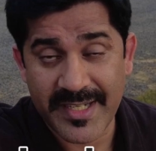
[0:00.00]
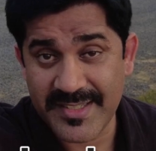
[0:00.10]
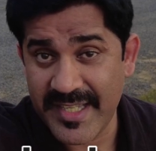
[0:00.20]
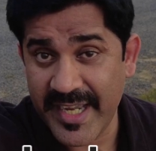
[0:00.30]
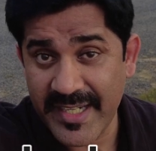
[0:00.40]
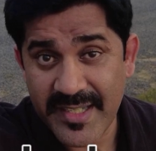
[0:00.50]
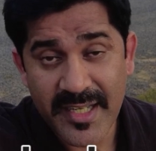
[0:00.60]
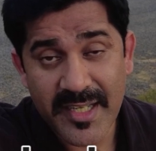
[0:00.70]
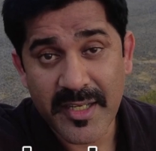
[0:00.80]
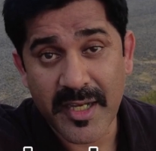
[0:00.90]
They designed
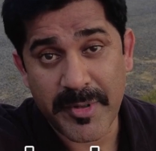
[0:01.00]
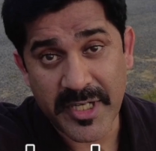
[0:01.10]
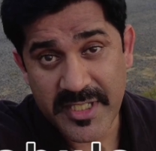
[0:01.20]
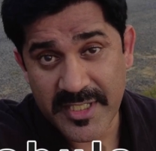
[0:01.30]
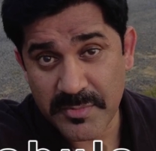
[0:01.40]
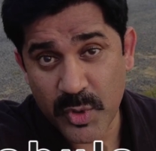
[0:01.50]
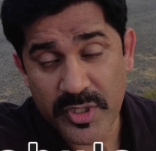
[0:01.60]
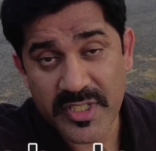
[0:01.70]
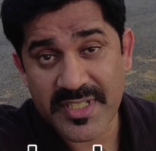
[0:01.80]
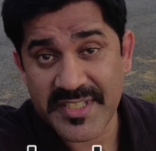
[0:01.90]
uh, brushless
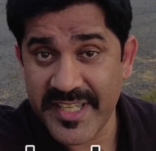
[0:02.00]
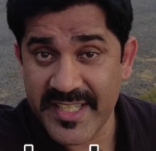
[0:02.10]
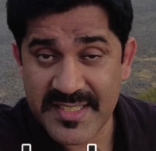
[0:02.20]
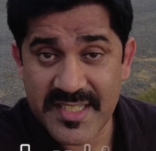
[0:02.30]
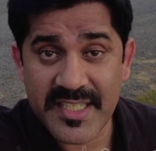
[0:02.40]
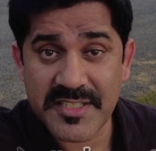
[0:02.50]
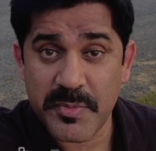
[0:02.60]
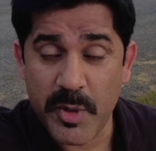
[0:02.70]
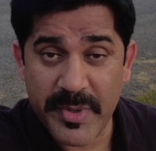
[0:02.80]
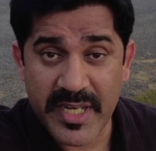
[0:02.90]
motors,
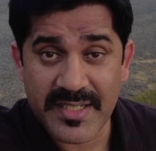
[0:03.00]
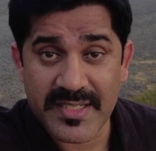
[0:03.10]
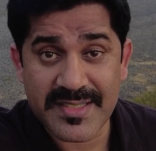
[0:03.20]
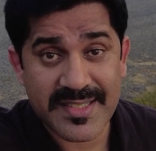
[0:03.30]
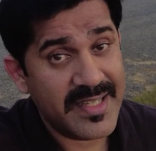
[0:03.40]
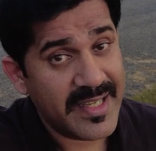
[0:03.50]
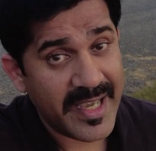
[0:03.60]
ESCs, propellers,